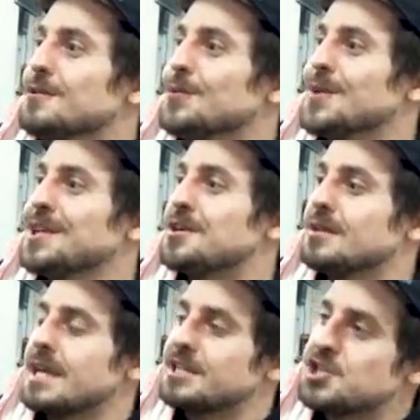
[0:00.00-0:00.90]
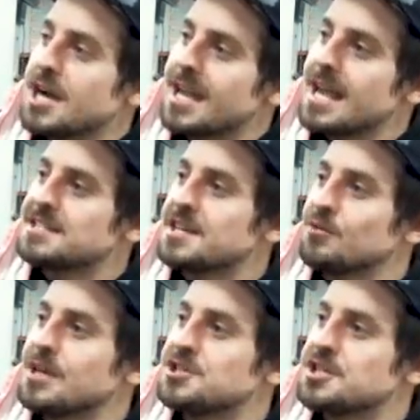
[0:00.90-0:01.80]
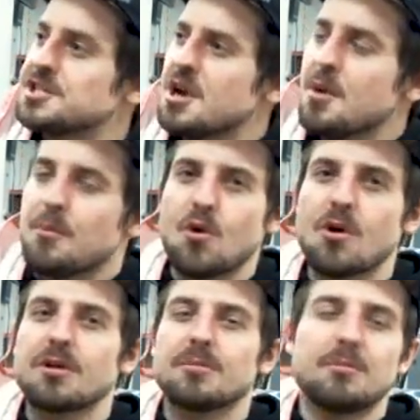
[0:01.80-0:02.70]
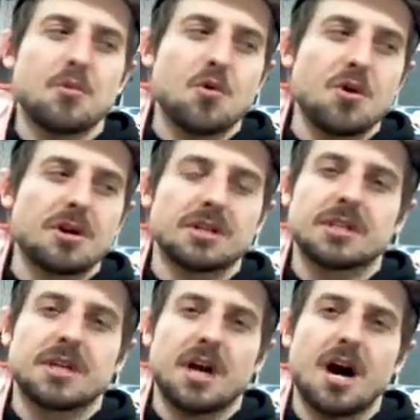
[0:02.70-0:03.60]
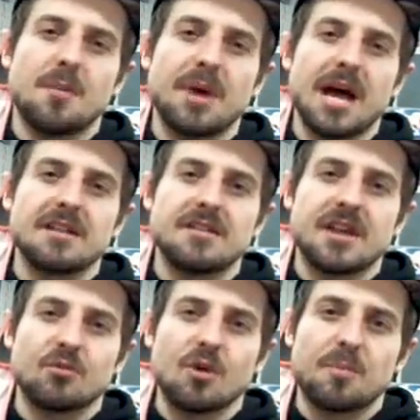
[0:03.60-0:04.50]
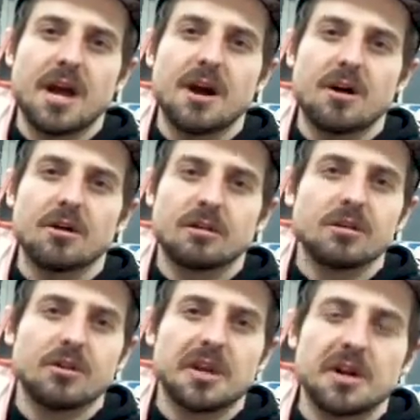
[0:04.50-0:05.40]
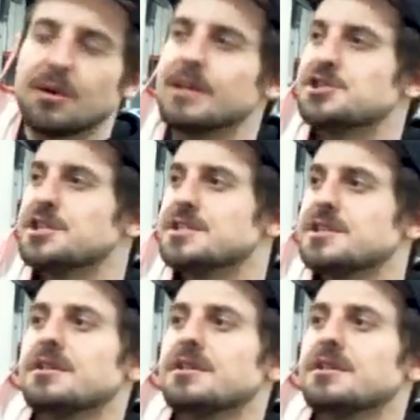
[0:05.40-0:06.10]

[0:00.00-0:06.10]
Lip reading: Really, like, gigantic wrenches. More combat than repair-looking wrenches.